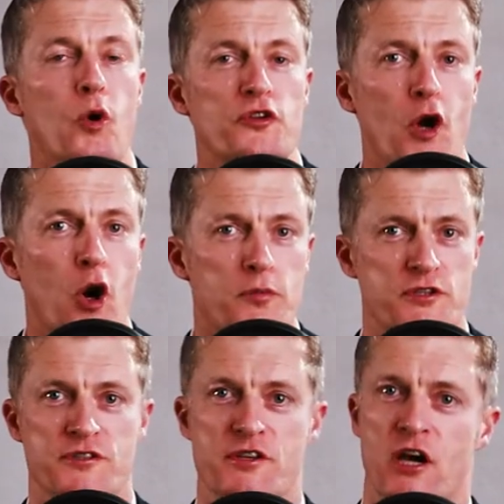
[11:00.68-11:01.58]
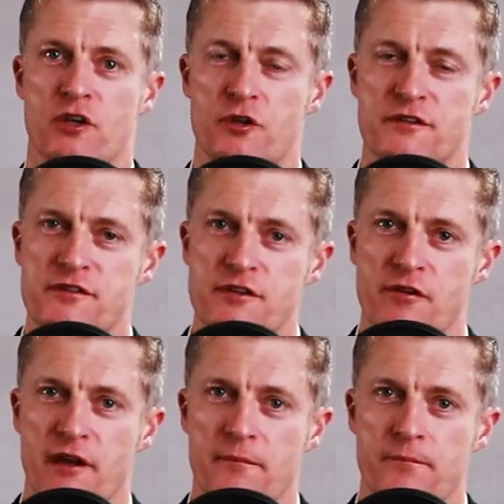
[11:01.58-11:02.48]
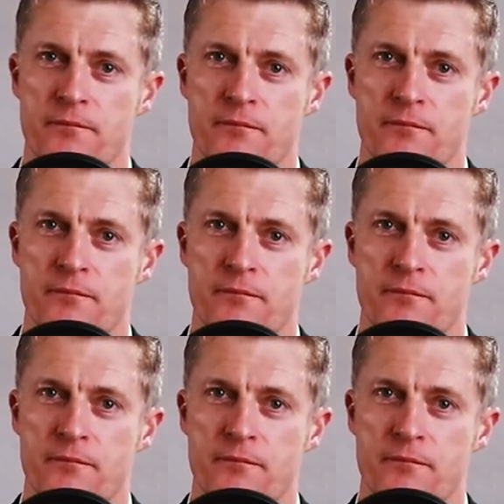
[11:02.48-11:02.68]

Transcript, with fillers: What options are you considering?